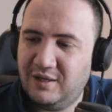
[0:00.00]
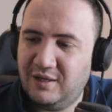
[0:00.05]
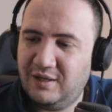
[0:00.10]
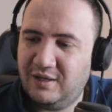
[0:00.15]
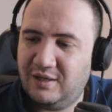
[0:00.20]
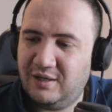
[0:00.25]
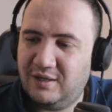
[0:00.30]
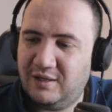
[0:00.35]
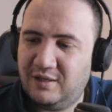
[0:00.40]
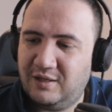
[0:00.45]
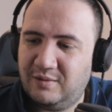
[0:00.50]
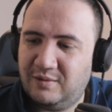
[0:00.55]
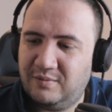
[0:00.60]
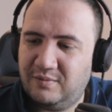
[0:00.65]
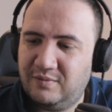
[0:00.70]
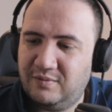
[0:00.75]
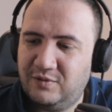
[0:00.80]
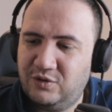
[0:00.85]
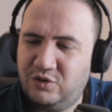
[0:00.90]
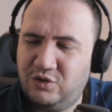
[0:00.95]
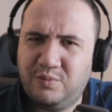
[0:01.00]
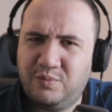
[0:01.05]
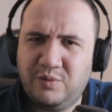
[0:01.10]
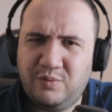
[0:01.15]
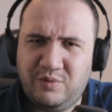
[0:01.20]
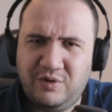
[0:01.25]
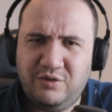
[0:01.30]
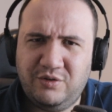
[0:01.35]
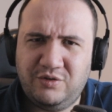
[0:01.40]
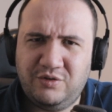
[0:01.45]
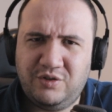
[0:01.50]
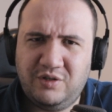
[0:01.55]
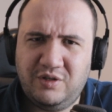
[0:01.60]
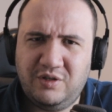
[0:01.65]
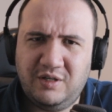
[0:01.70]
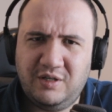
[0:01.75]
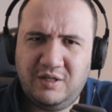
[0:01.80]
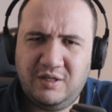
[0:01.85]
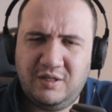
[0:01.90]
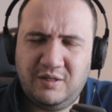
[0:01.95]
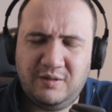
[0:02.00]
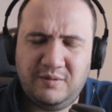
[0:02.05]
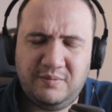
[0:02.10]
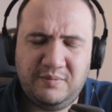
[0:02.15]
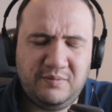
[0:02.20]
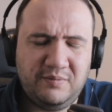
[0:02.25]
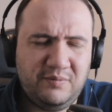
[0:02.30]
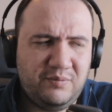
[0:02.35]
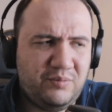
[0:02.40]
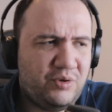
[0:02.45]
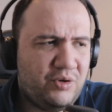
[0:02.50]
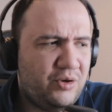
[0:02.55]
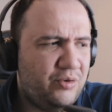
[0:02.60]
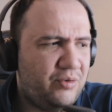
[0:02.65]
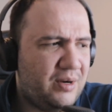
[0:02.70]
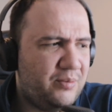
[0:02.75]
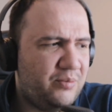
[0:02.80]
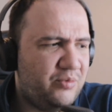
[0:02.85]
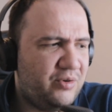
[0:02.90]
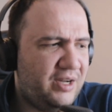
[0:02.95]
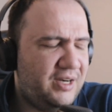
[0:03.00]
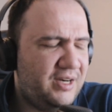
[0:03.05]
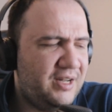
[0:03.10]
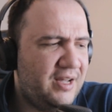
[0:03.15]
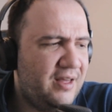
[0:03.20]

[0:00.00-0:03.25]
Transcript: um Super Brothers um program, right?